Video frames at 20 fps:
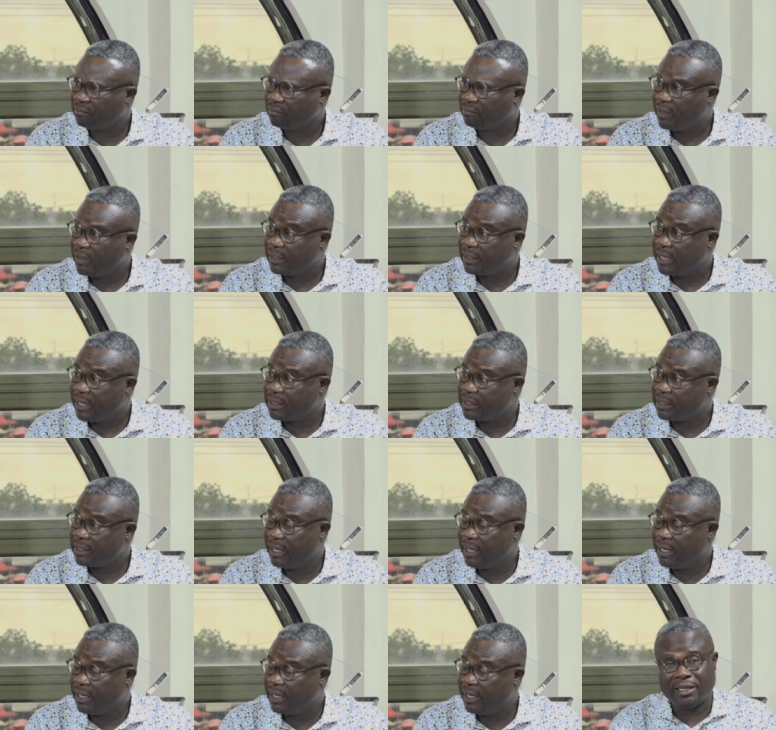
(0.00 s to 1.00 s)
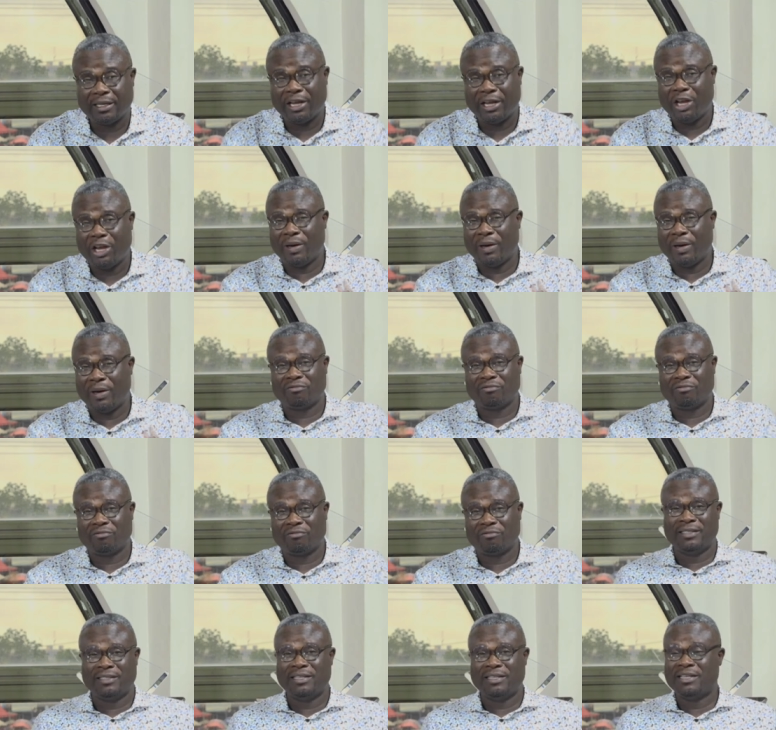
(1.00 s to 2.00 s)
What mm. I say, and the human
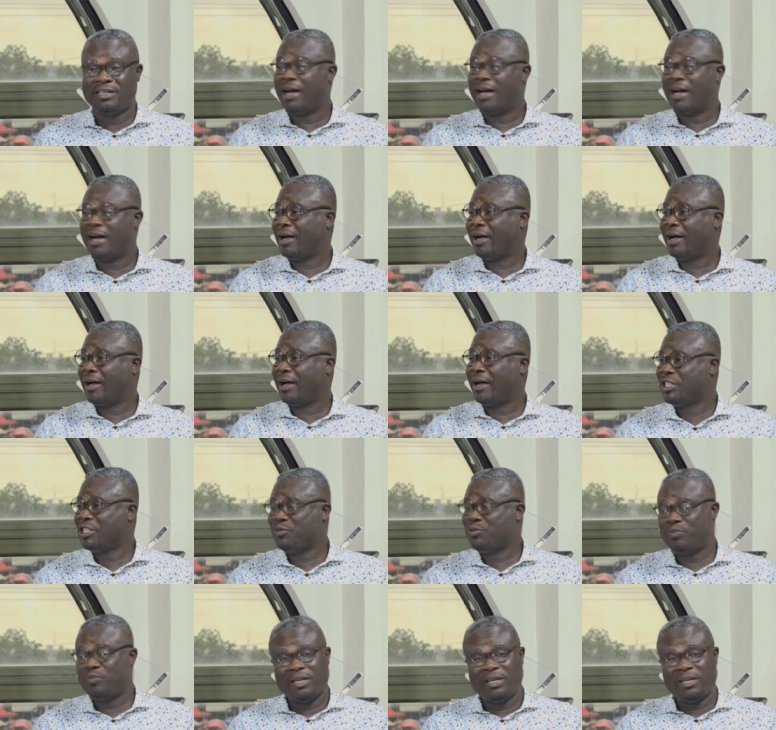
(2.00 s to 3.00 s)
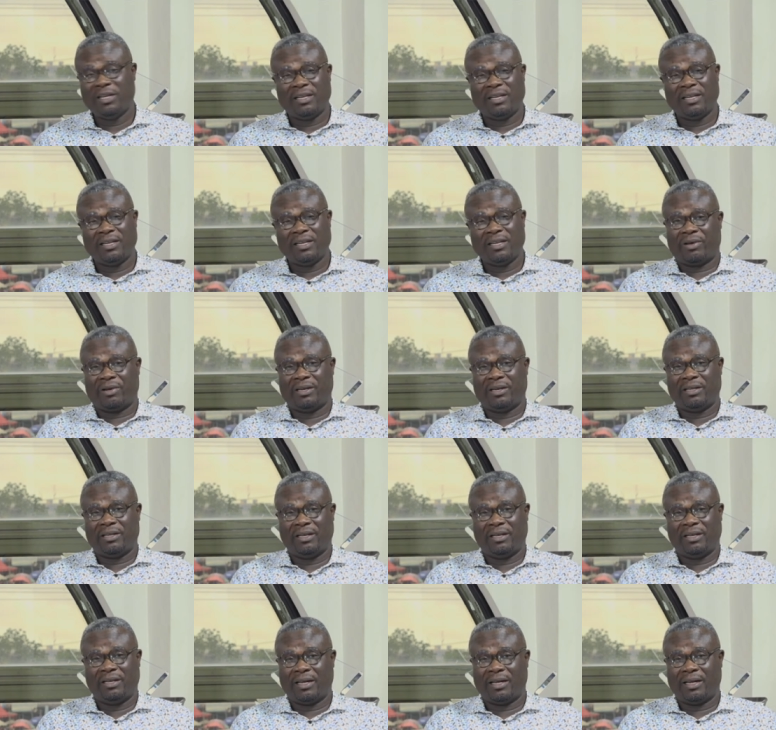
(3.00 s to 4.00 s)
rights is being carried
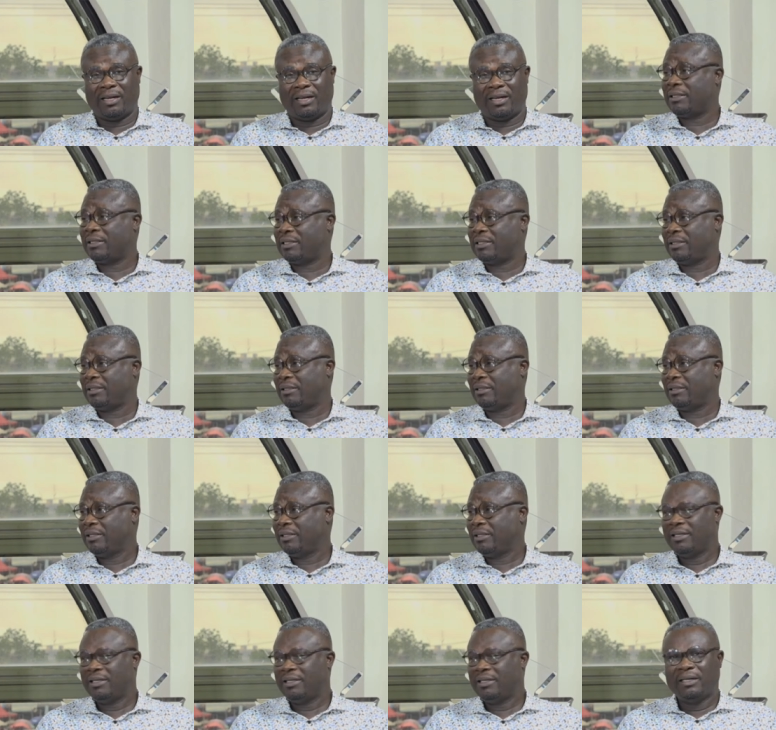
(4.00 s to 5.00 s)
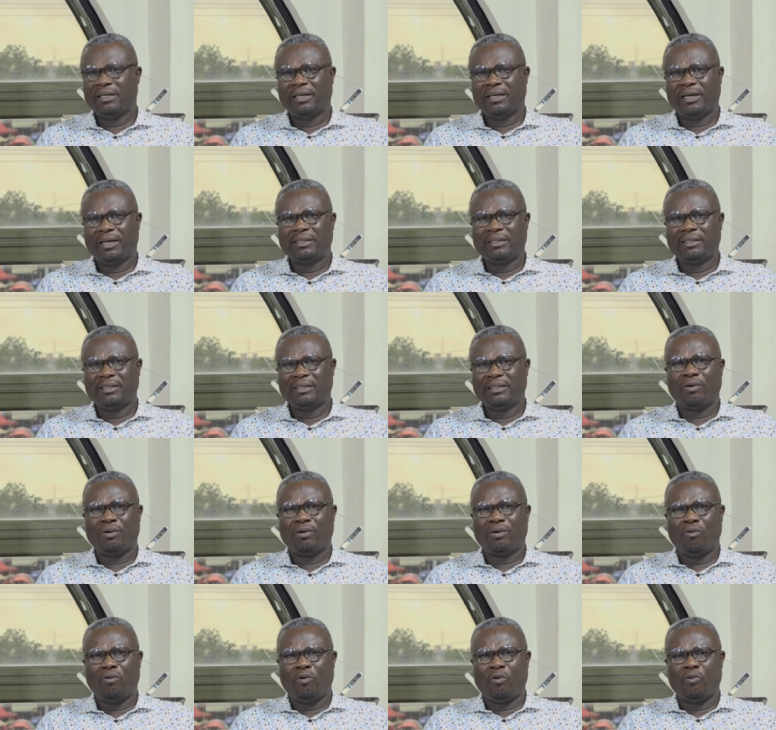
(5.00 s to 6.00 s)
in that party. And he said,
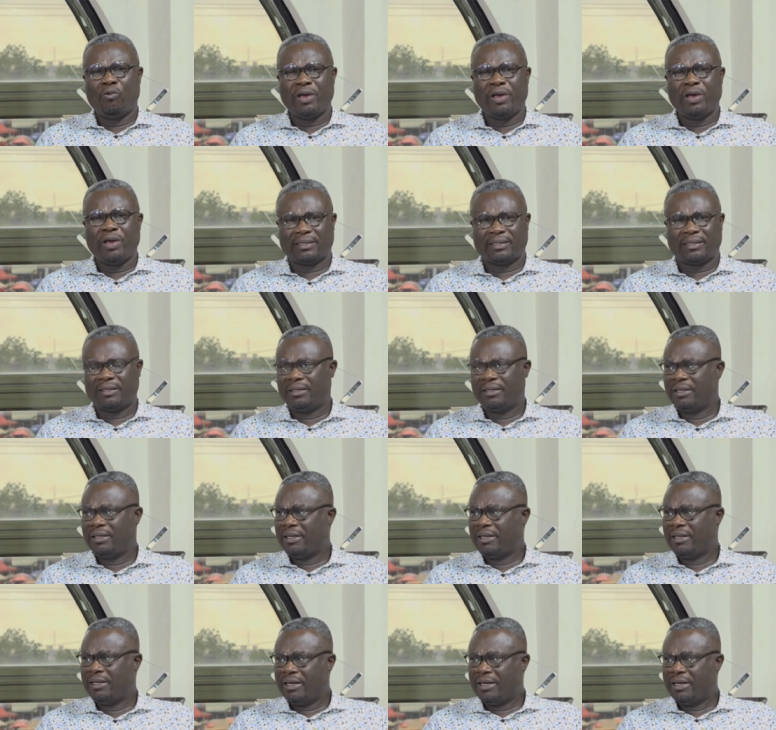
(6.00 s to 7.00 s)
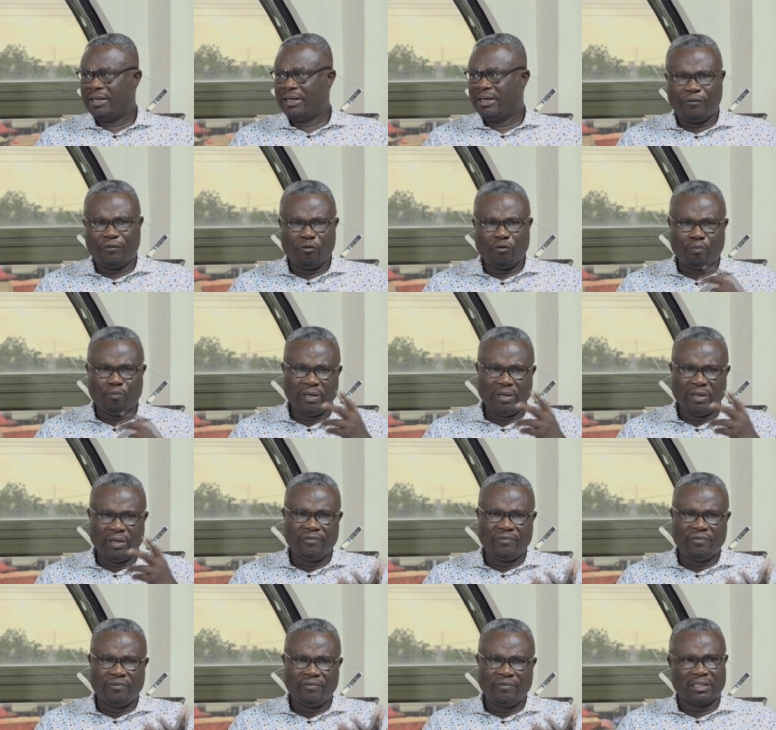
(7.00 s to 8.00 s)
oh, we are say, now if you believe
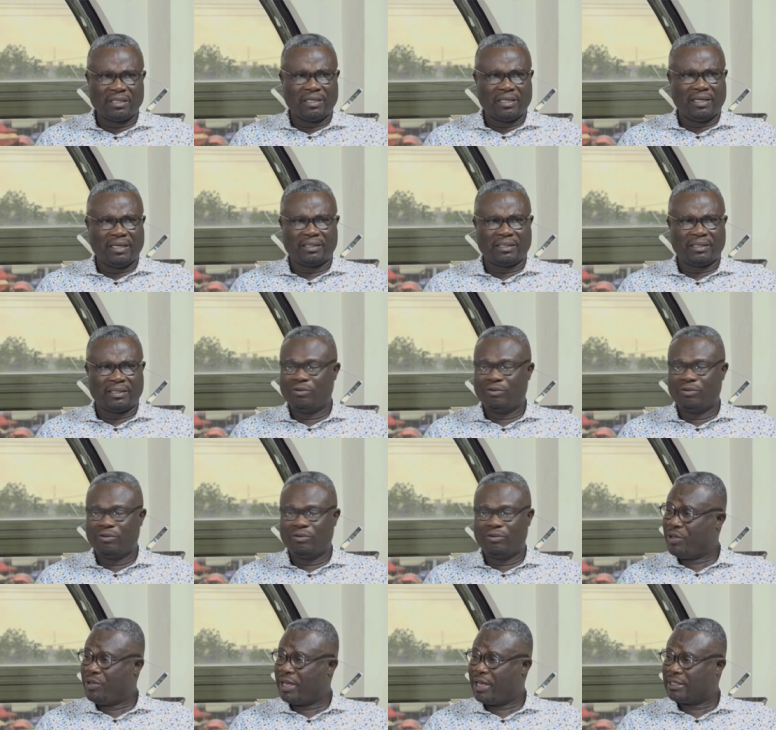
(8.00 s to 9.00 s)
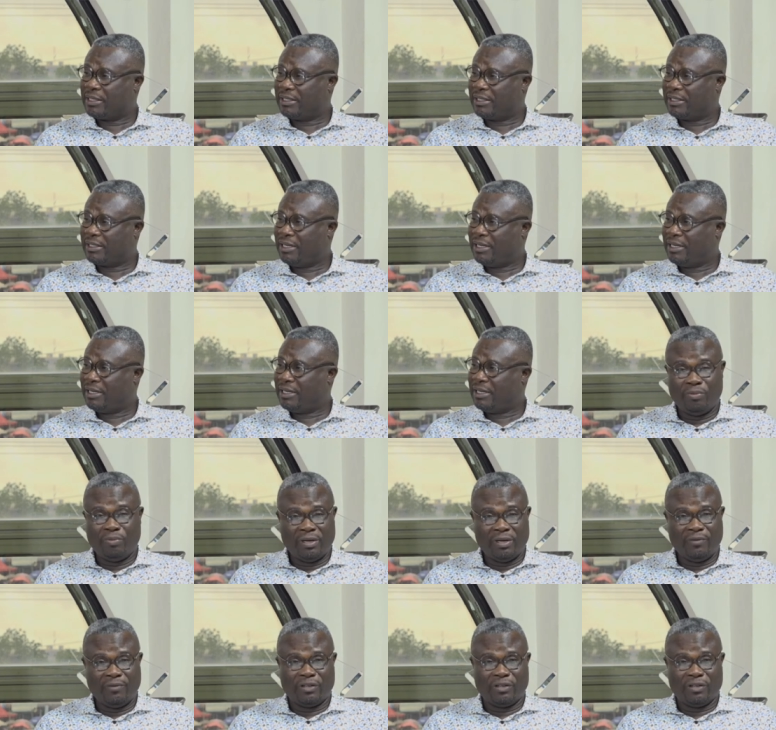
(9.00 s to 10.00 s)
in business, oh, we are say, now
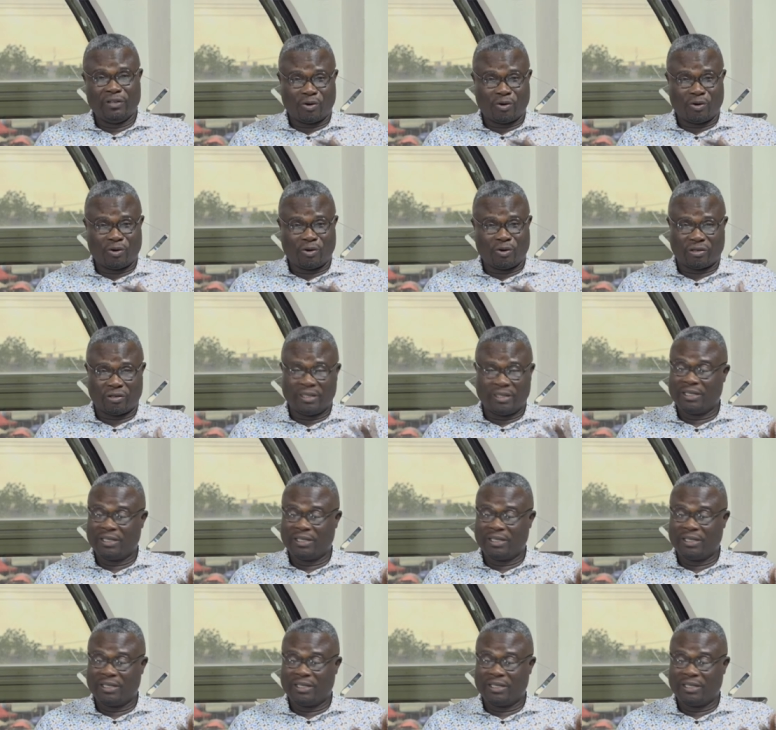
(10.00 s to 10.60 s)
believe in cultural